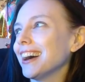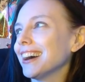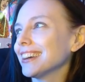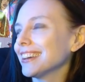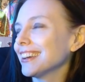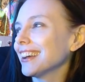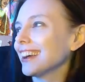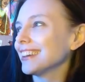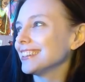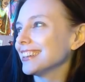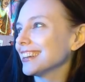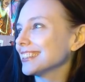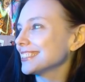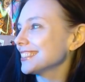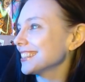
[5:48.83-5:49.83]
I, I
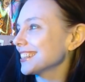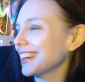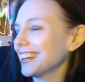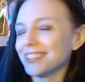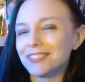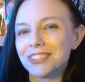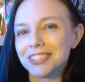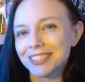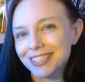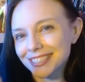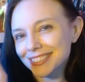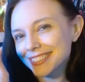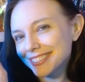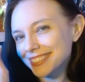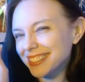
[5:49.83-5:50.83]
guess it kind of just
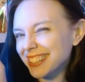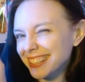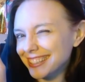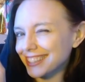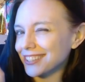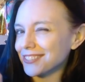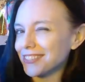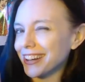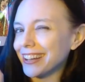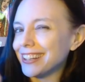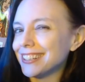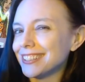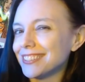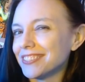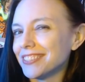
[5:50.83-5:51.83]
hit hit the
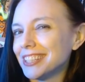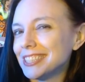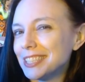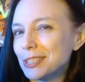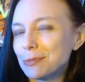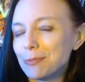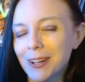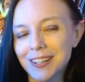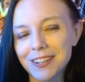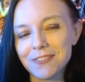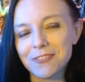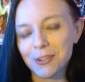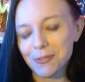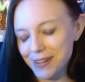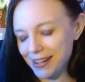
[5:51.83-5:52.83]
right right spot
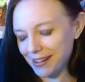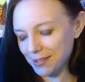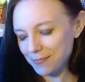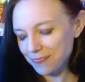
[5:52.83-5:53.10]
for me.